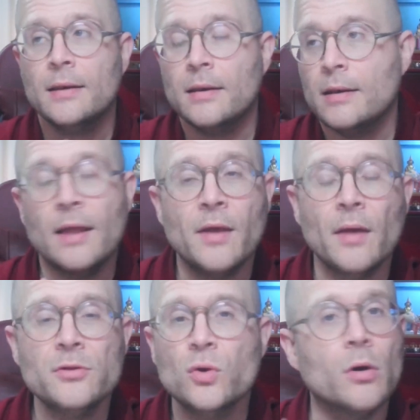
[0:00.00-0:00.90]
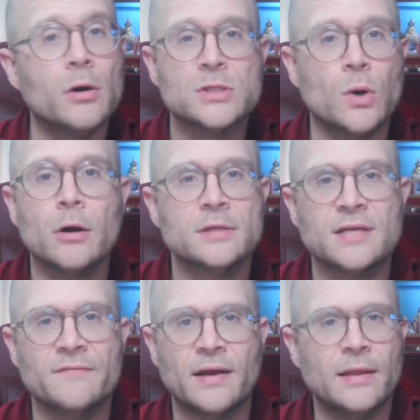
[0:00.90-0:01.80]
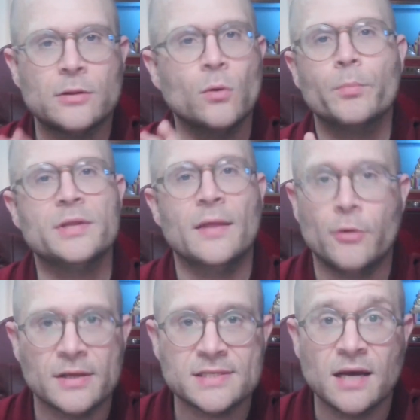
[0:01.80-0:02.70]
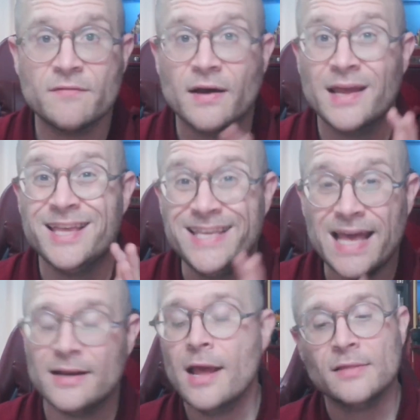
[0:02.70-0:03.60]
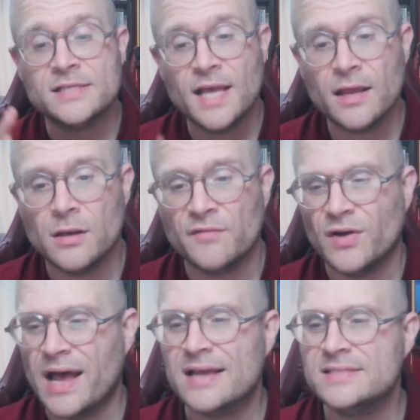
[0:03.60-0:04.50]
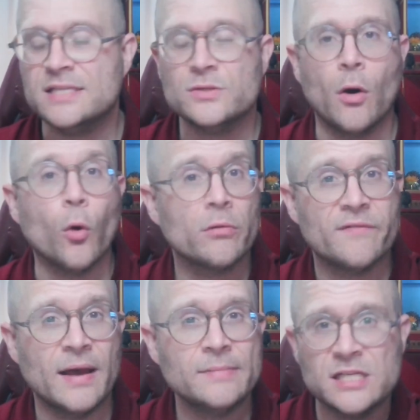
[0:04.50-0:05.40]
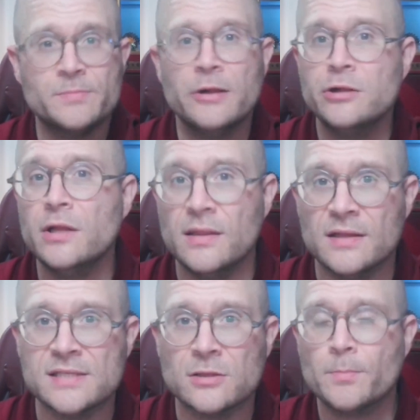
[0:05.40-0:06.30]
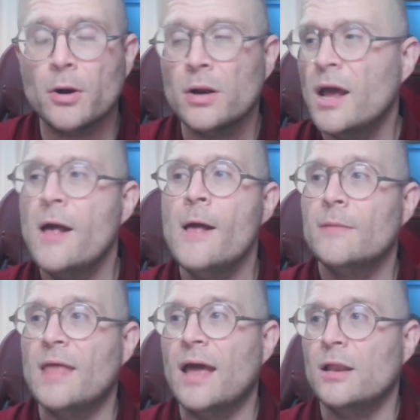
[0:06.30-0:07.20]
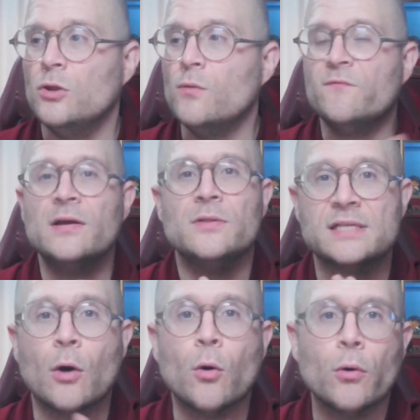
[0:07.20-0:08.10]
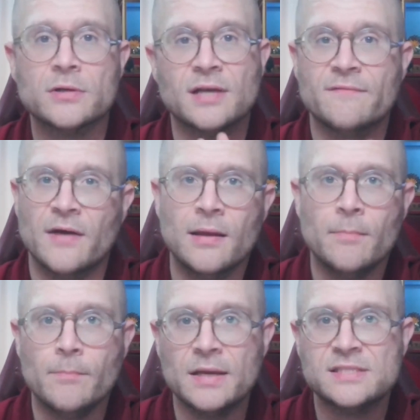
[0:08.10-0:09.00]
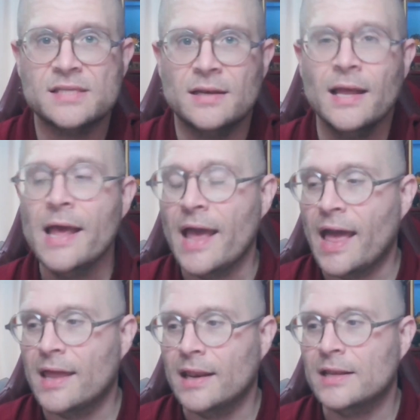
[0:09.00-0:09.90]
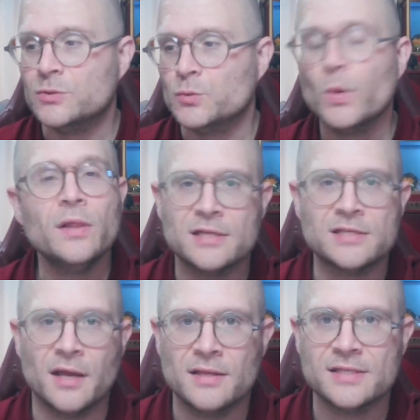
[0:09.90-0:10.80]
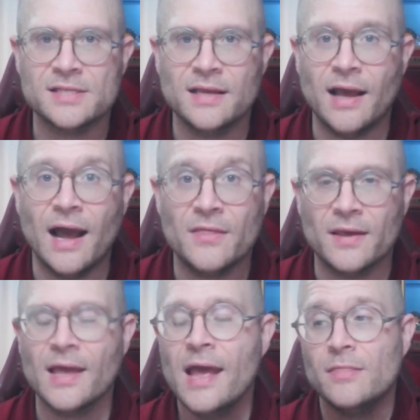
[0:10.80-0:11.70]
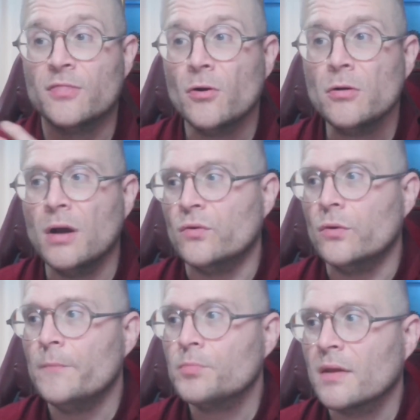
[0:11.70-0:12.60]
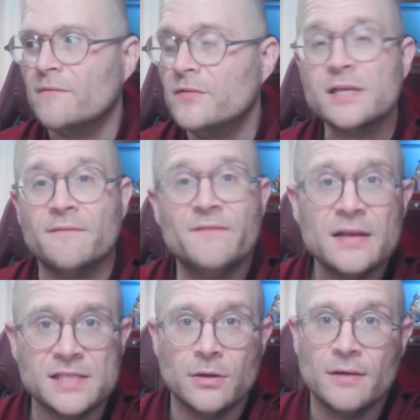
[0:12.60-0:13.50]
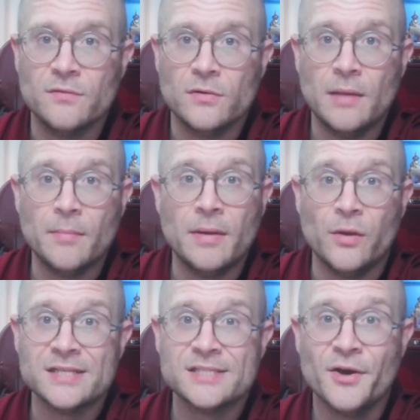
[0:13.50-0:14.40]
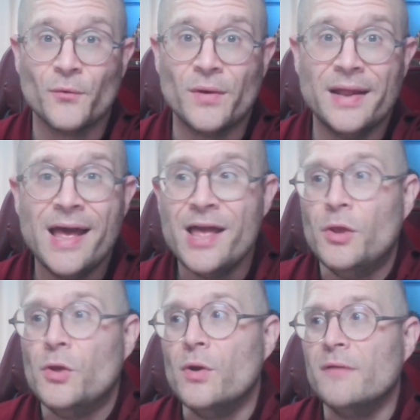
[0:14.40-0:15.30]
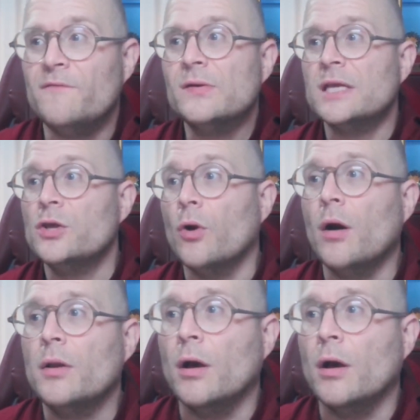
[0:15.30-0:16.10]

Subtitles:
Now, the other 2 are also hard sci-fi. Like, don't pretend they're not sci-fi. Yet, the second novel has these horror vibes, especially in the center part, that you feel this horror sci-fi mixed in. And it is really exciting to see, I think. The third novel feels like a fantasy novel in many ways, right? It feels like you're on